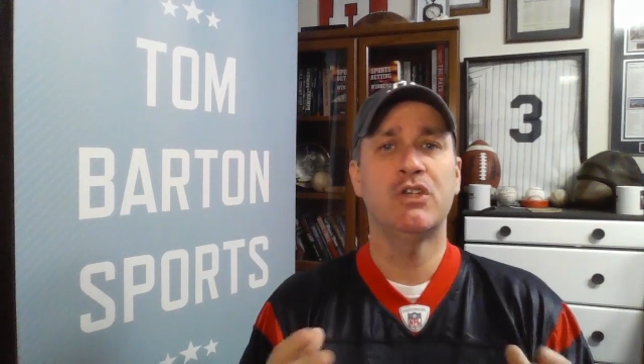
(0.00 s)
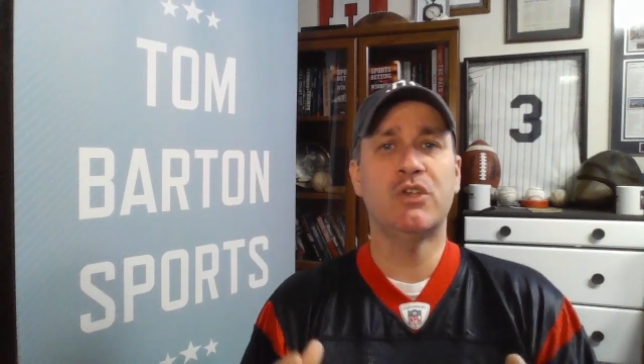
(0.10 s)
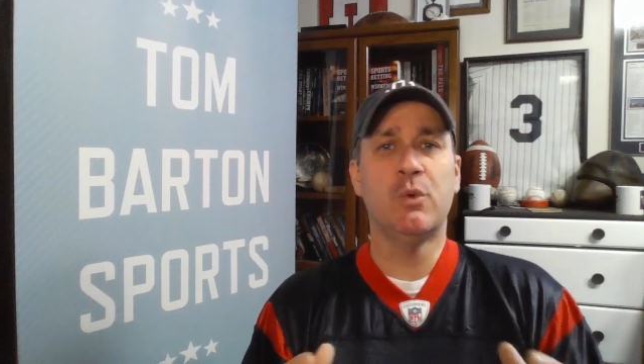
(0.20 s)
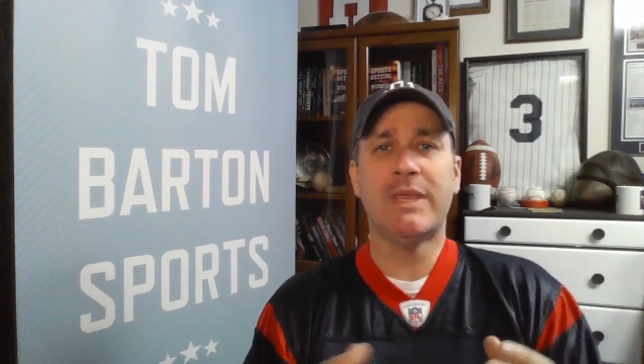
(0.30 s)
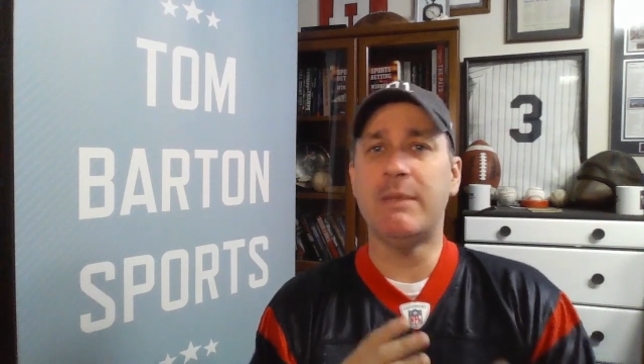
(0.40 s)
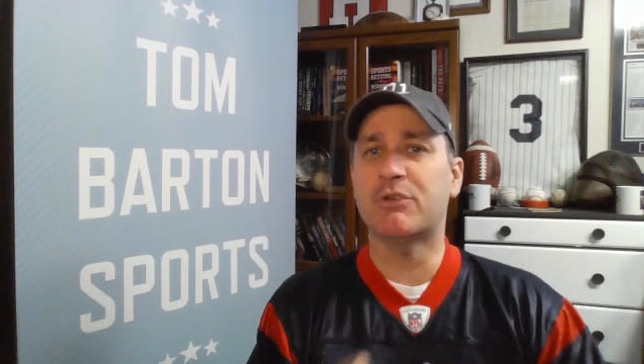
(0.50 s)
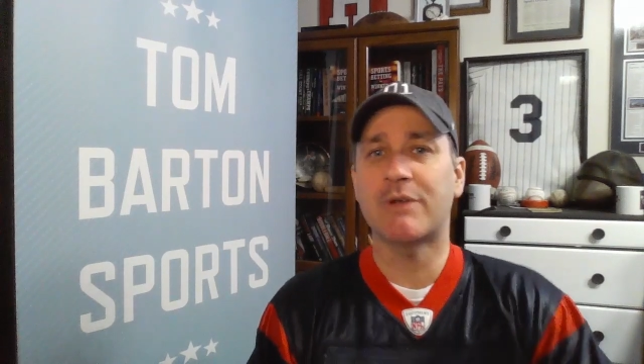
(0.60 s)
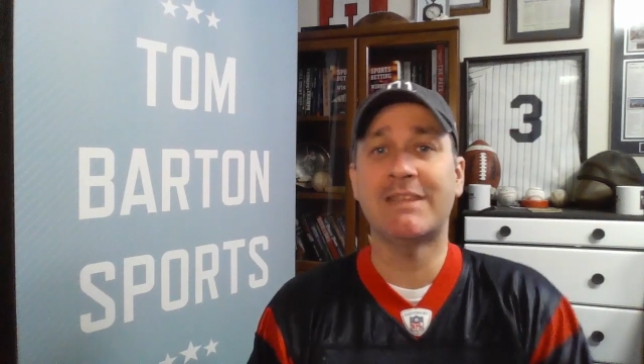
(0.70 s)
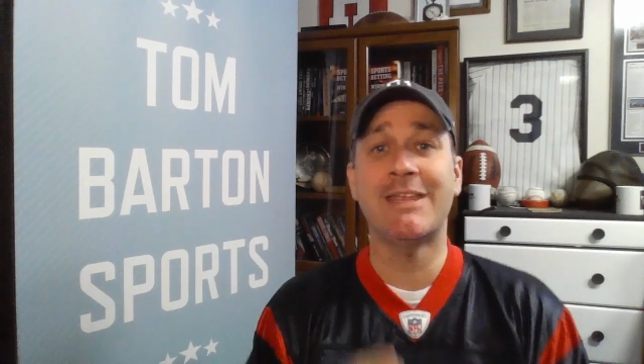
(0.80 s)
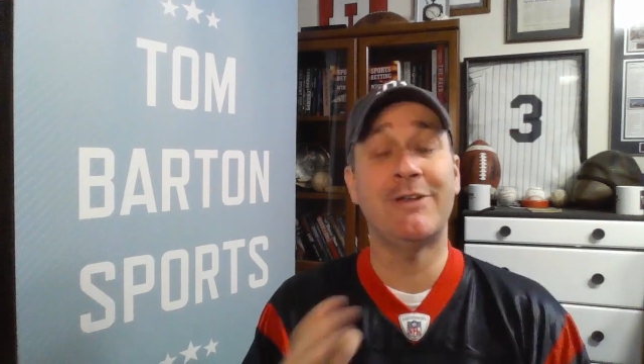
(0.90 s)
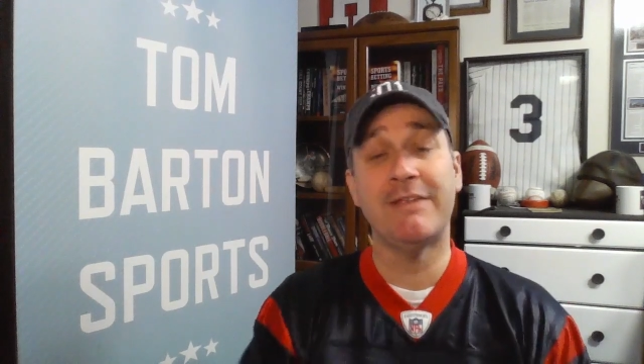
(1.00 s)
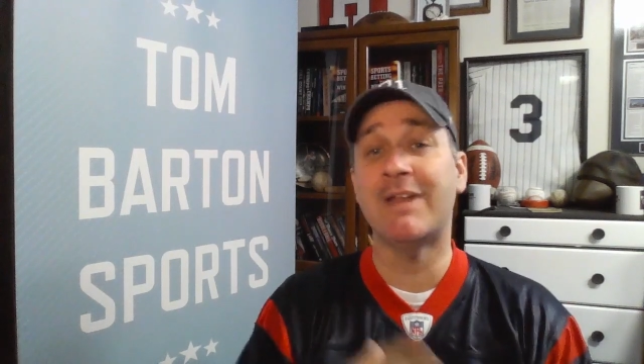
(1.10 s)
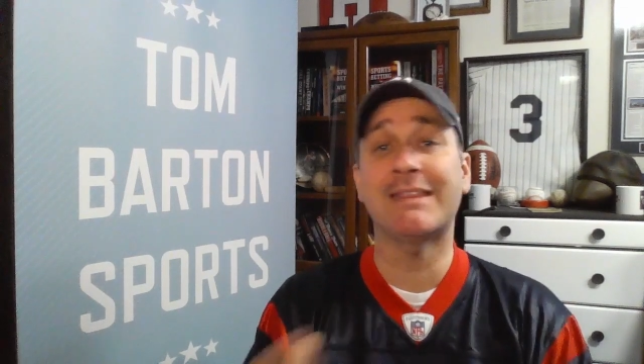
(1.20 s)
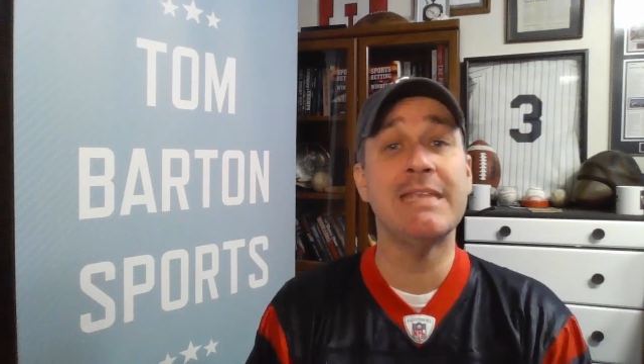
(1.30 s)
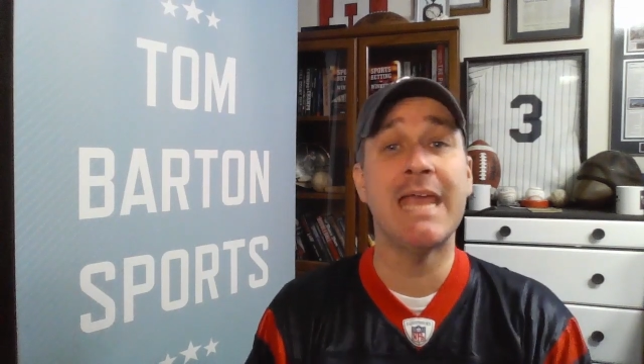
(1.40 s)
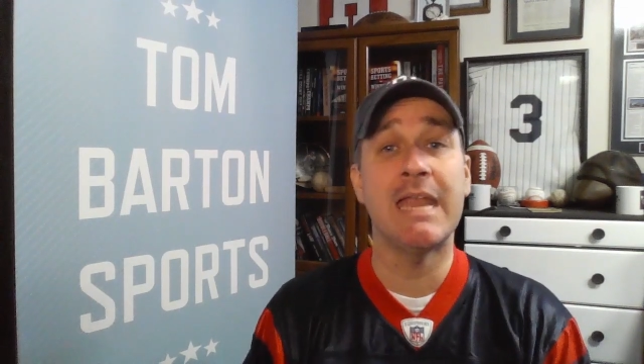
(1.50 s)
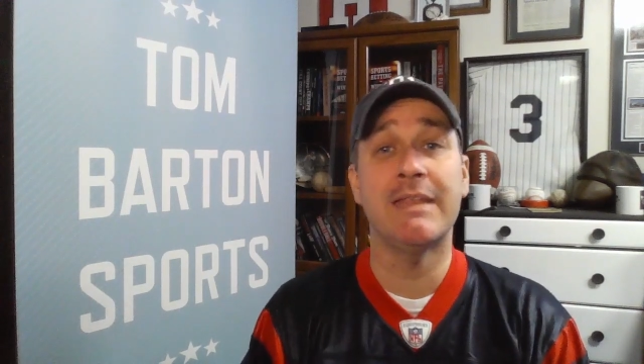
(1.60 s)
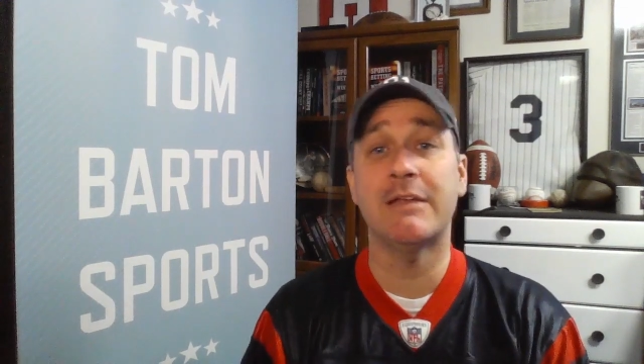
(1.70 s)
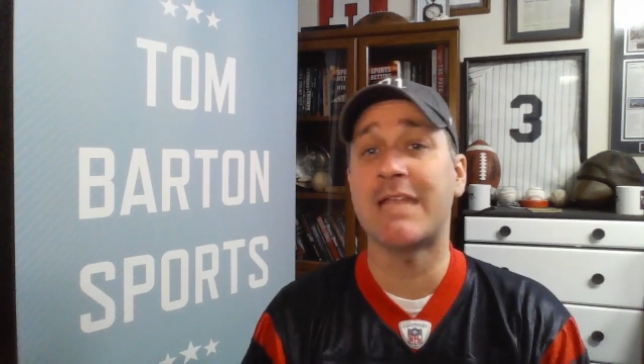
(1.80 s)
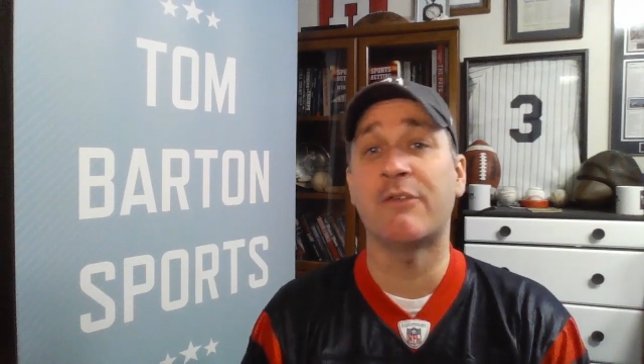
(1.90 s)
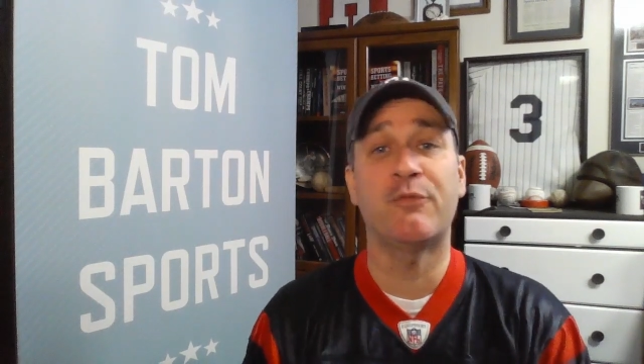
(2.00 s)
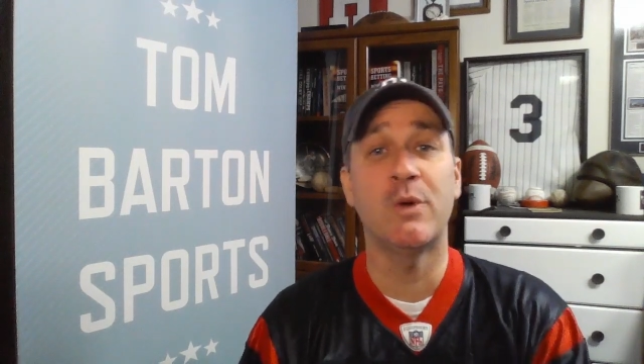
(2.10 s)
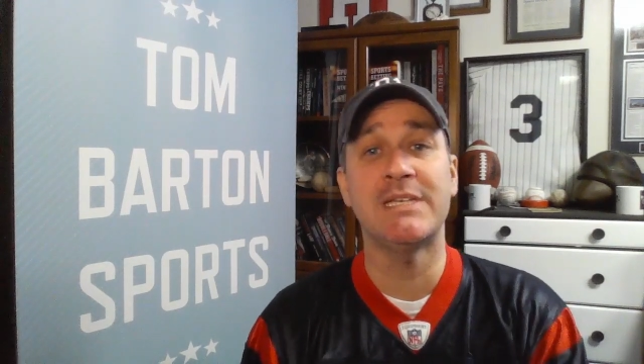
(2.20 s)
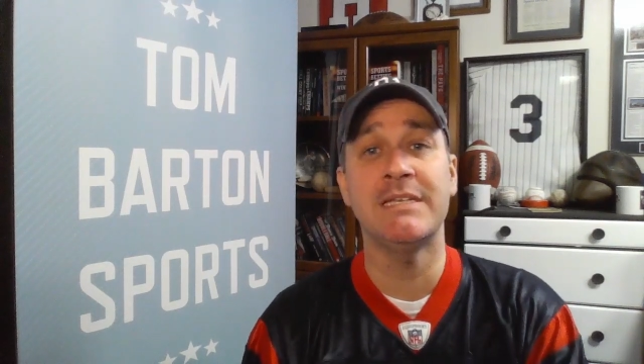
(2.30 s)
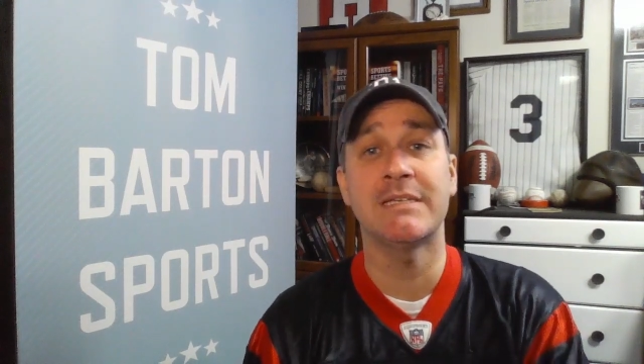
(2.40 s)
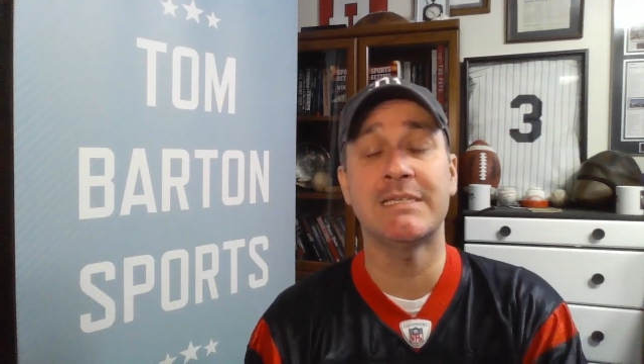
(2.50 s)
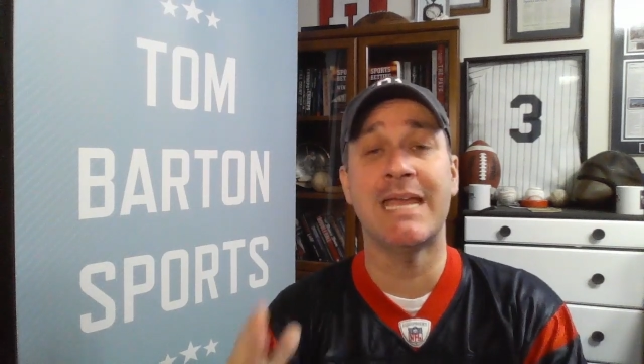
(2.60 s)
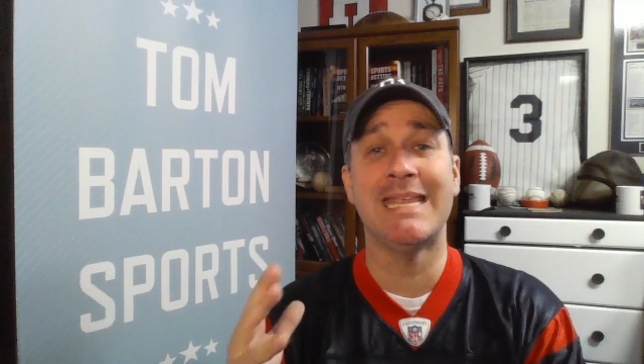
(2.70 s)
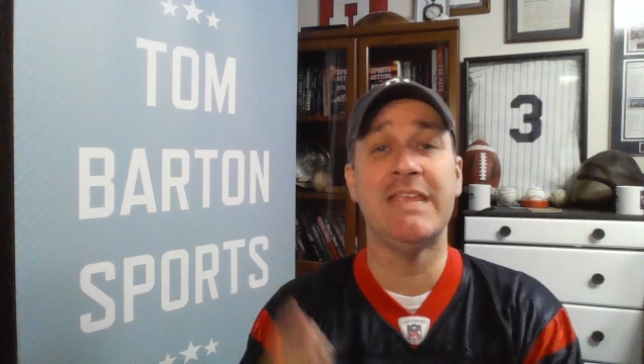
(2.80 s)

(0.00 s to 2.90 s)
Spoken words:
So he was right there. And even at the end, they're down 14-10.